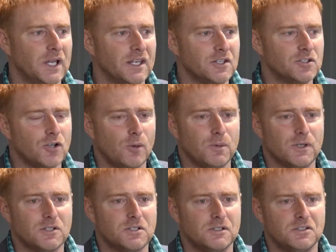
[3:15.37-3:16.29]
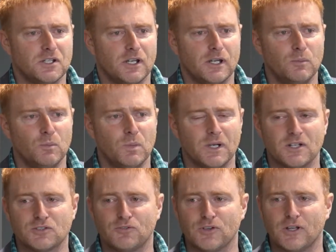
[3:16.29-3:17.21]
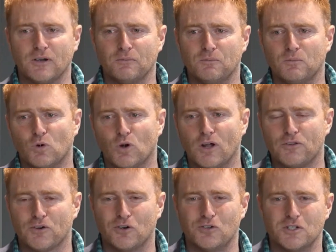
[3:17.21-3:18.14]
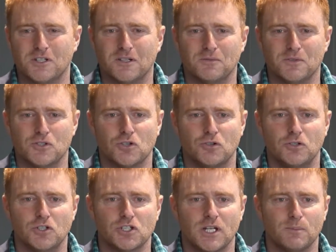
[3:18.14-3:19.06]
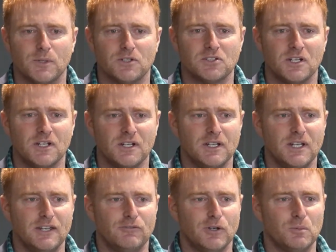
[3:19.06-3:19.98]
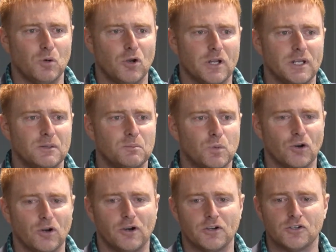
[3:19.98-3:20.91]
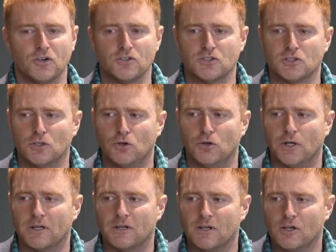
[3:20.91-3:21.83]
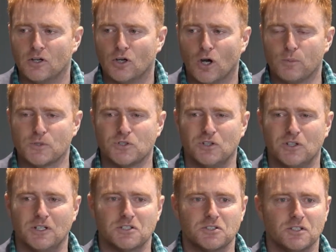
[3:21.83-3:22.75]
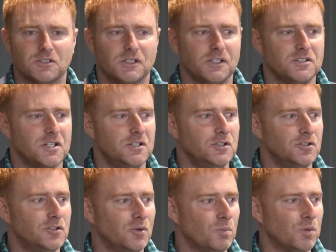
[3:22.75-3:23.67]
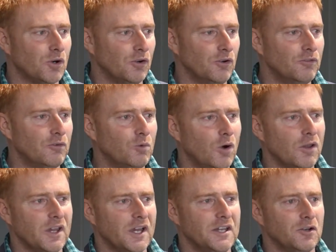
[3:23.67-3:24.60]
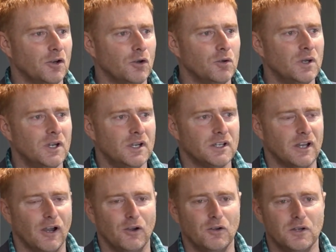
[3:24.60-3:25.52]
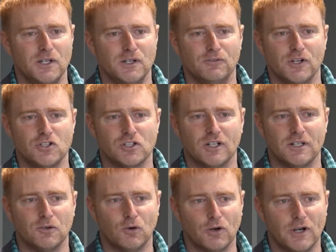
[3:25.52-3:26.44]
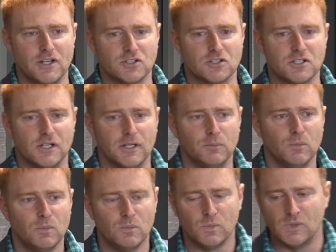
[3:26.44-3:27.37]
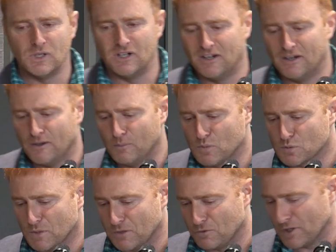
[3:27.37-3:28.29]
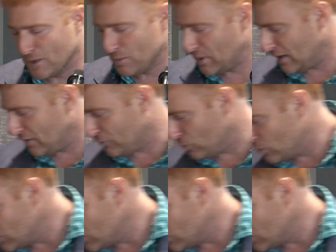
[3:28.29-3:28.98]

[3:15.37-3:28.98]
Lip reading: at the top of the team, but it's for right through to the junior shepherds. Everybody prioritises learning opportunities to continue to improve what they do, individually or as a team. It's been really powerful.